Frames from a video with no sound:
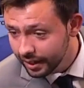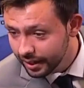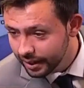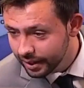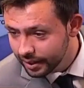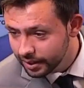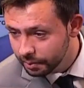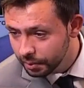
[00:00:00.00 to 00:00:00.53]

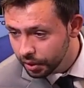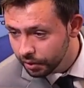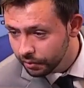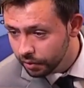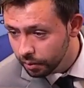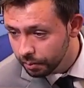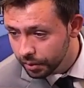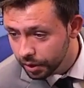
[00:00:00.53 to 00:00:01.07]
It's a
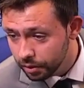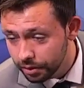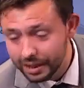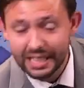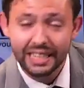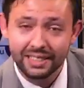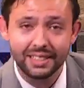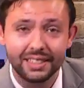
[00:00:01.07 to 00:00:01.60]
beautiful mural.
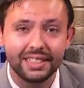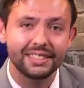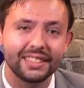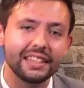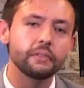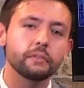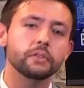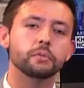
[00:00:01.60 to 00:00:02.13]
Yes, it is, and
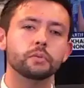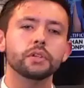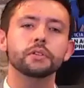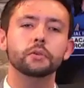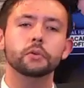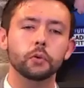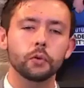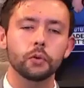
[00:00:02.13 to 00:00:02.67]
it was really
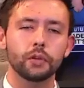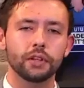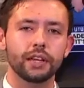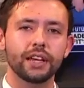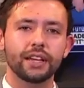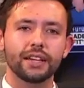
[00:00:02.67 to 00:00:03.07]
cool